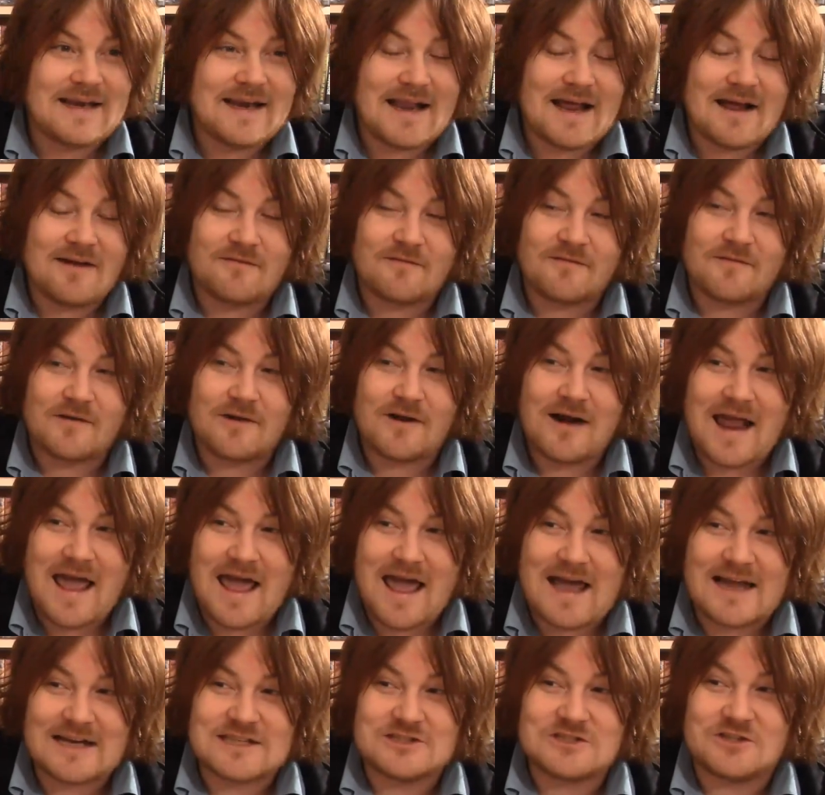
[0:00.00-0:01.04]
We never
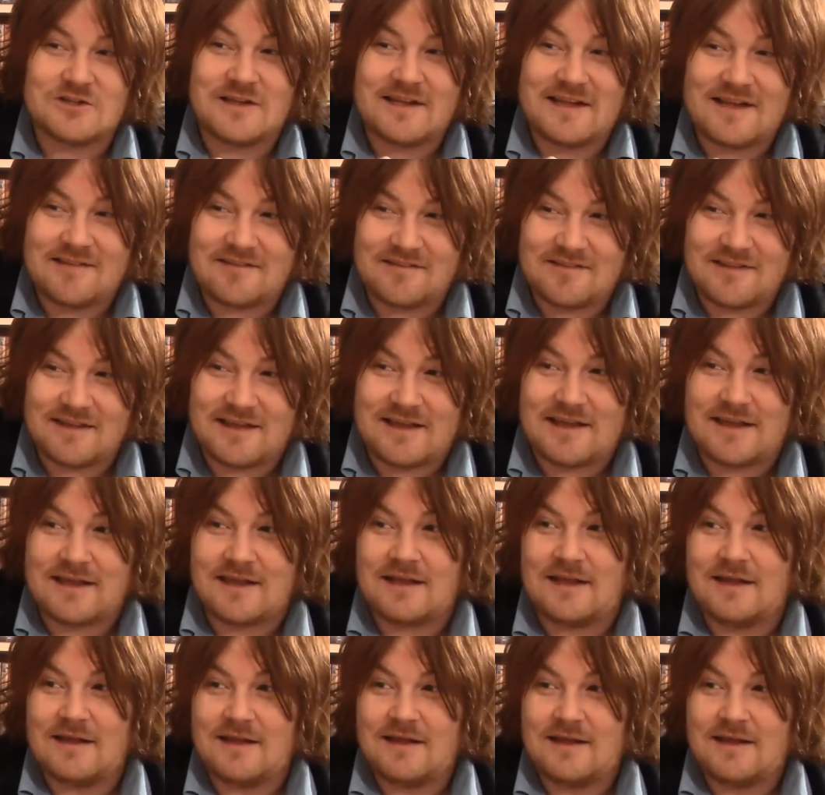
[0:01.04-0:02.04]
actually see